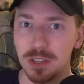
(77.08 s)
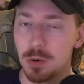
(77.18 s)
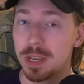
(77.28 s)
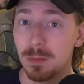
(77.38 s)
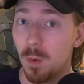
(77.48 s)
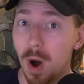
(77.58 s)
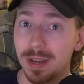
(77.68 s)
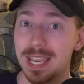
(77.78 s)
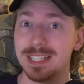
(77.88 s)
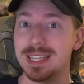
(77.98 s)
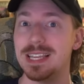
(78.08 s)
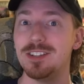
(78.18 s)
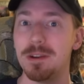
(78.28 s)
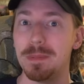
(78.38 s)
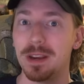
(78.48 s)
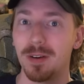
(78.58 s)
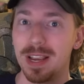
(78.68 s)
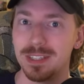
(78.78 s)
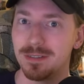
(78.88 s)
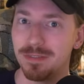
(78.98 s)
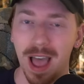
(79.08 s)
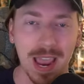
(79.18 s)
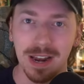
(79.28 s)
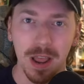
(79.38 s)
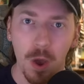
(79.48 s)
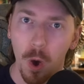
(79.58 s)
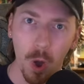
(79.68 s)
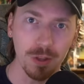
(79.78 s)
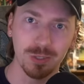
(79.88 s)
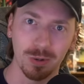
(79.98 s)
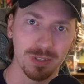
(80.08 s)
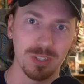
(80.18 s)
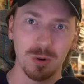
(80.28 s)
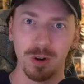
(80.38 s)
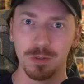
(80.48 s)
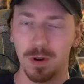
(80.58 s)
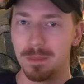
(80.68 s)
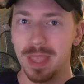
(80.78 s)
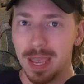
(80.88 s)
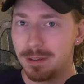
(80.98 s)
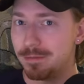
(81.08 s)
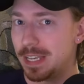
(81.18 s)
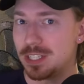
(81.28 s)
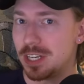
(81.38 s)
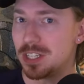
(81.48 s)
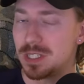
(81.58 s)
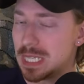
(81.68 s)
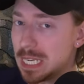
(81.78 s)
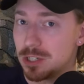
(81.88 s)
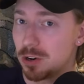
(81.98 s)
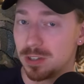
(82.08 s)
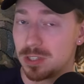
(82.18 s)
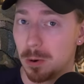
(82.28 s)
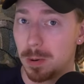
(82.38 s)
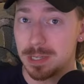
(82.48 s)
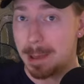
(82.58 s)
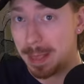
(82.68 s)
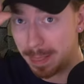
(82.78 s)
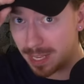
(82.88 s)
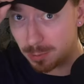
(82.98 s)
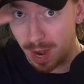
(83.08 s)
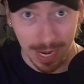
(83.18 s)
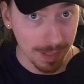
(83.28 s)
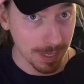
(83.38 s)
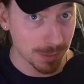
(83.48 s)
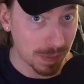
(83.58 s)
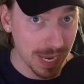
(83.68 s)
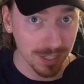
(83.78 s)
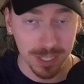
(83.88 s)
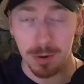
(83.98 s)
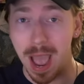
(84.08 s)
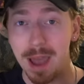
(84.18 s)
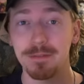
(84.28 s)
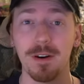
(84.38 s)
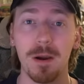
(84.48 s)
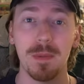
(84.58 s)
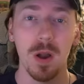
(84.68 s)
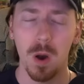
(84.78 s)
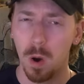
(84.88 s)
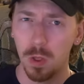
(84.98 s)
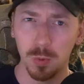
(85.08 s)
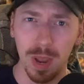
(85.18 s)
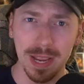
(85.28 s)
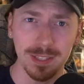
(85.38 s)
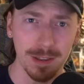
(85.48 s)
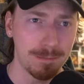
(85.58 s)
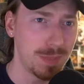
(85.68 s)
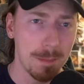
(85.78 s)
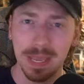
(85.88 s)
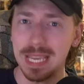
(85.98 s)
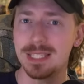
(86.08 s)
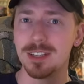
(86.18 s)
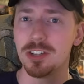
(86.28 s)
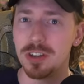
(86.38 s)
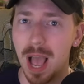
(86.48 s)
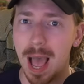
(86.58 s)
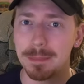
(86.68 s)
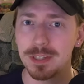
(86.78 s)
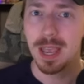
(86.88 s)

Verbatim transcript: so you can walk into these shipping crates and find all sorts of stores from vintage t-shirt stores. I mean, that's where I got this PS2 hat from, all the way to pizza shops.